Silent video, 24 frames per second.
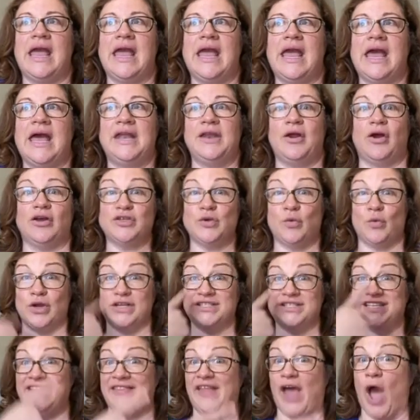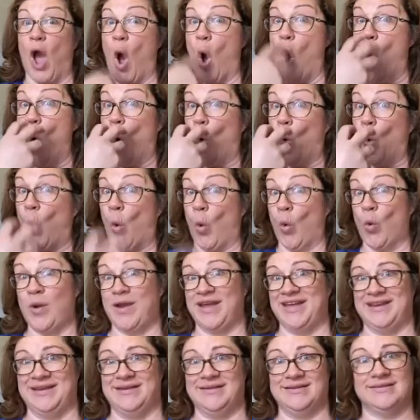And also works on the ooh
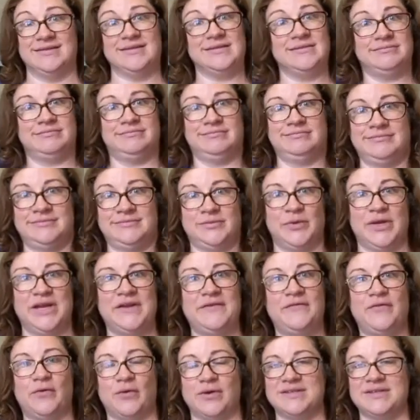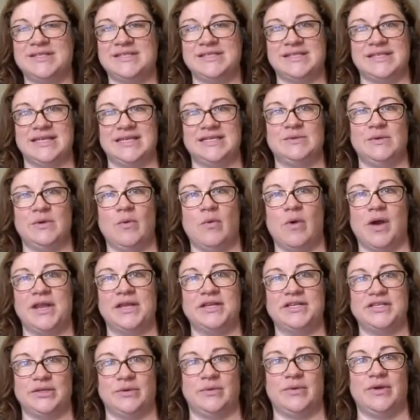and reinforces things we want
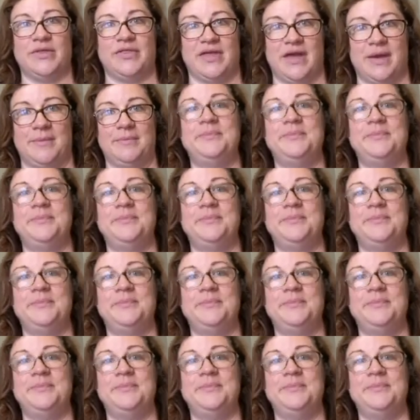to do with them.